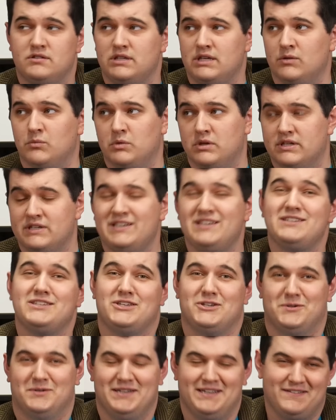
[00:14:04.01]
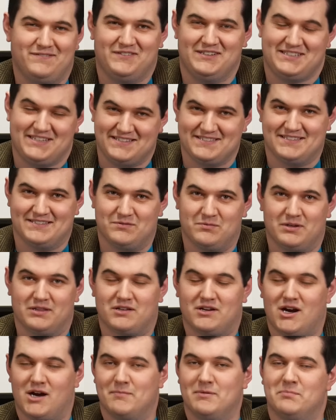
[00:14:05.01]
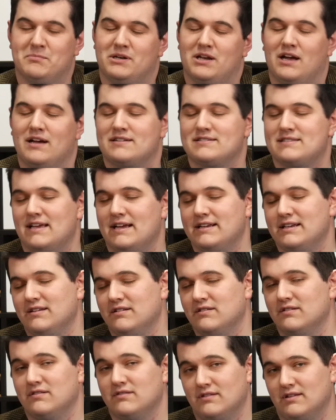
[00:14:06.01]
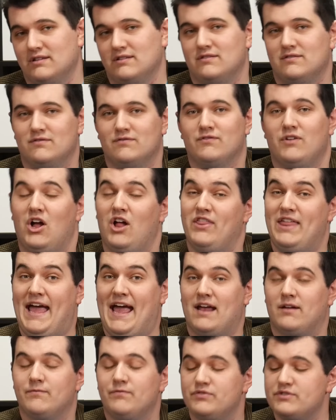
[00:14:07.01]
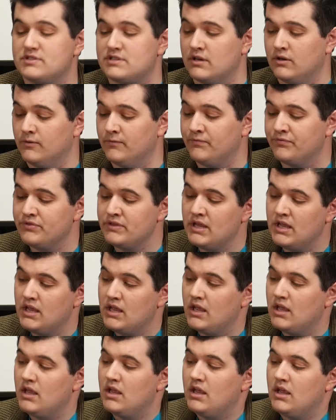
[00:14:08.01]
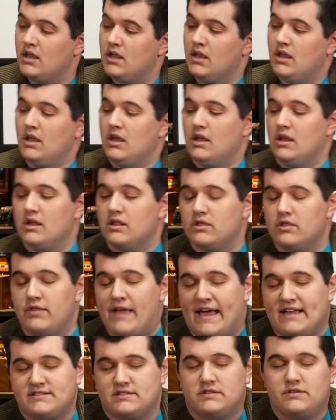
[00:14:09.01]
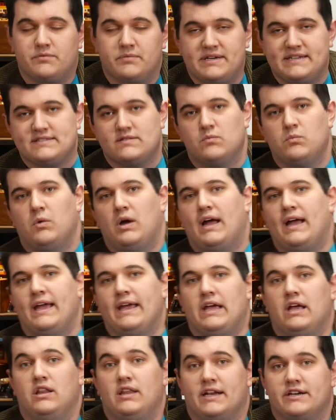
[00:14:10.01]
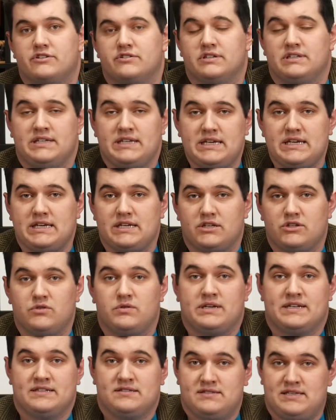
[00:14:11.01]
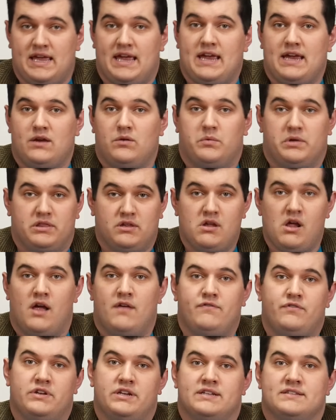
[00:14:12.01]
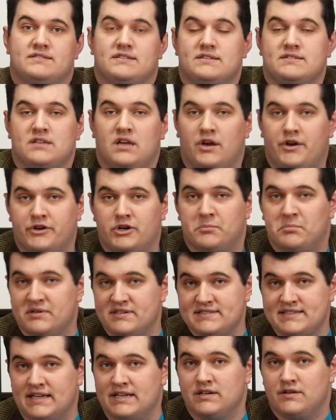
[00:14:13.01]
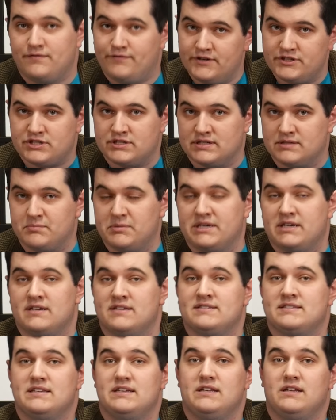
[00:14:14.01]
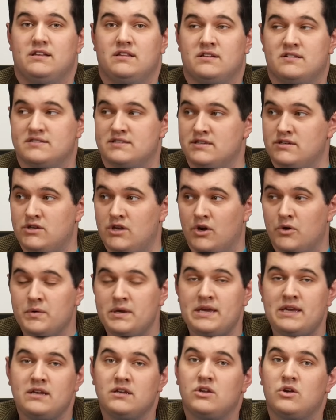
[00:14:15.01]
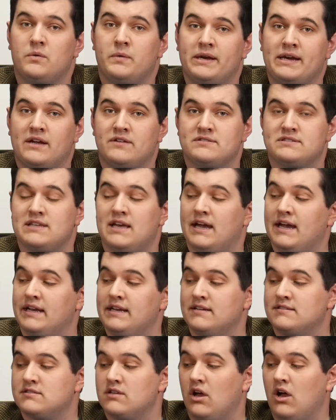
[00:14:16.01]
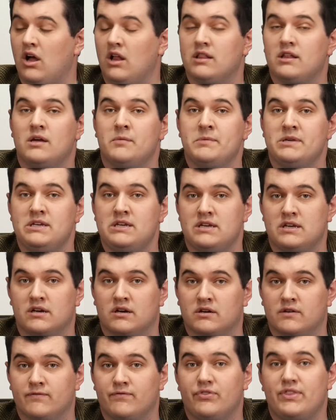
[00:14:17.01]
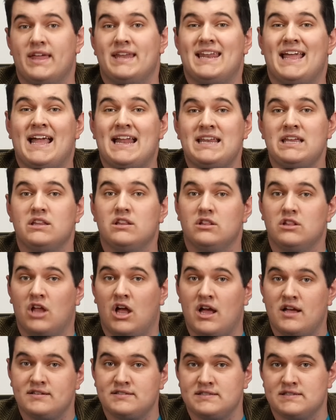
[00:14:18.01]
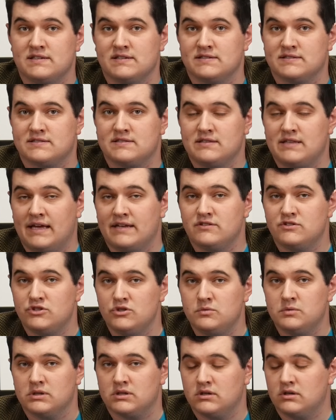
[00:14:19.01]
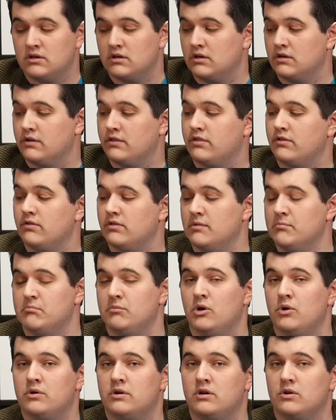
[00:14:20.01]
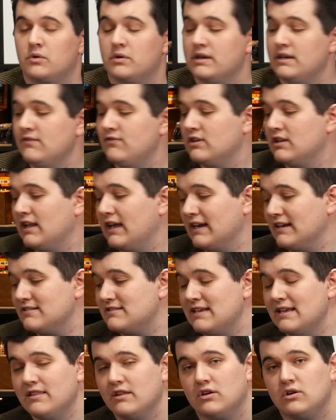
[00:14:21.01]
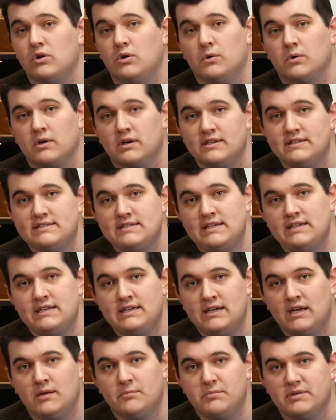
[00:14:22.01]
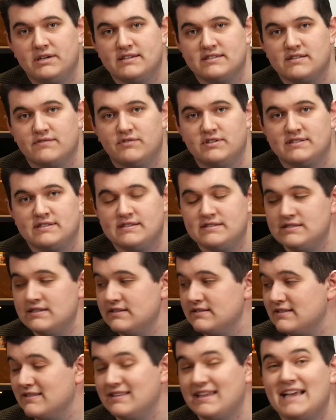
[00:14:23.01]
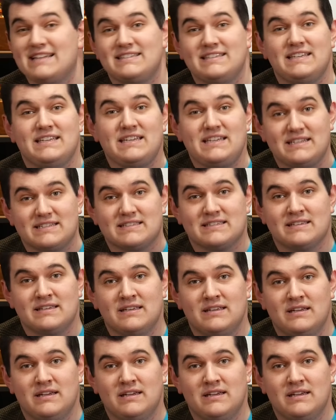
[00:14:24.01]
it will kill you if it doesn't with carbon monoxide and all that. So that's the reason why electric heat, you can say with confidence, is 100% efficient, because there's no heat going outside, it's all coming here, and any losses that do occur through the motor or even say the cord is heating up because of resistance, that's heat.